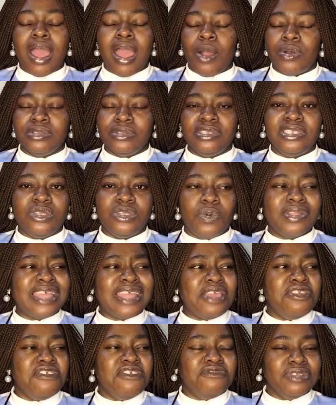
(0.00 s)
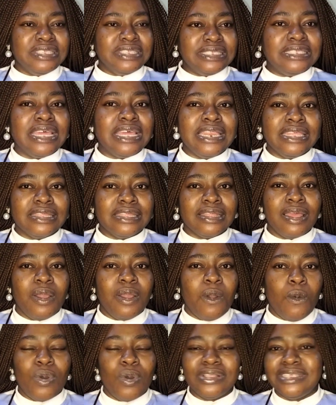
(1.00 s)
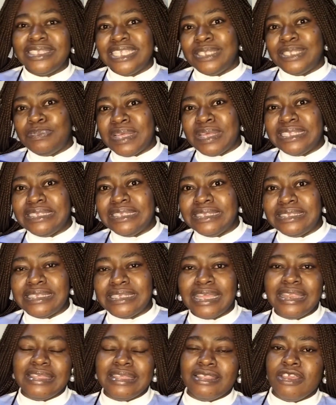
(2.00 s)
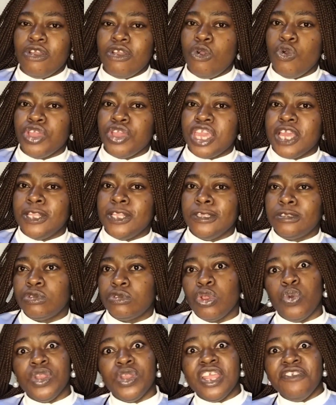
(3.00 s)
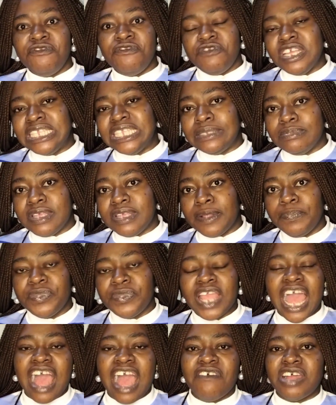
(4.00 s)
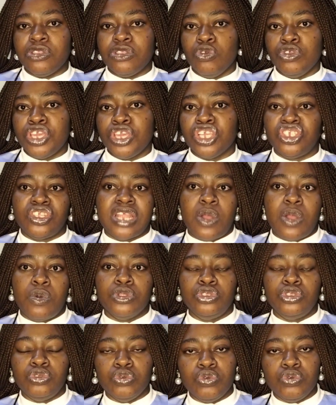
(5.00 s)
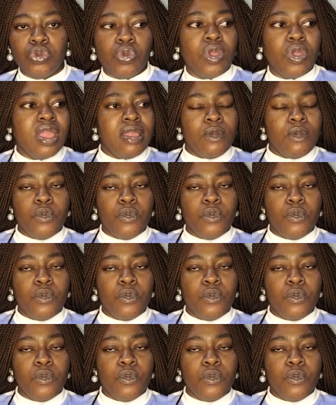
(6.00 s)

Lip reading: I want to see, what are you even selling? What is this person selling? Okay, this clothes, will it fit me? I have an occasion, I want to go.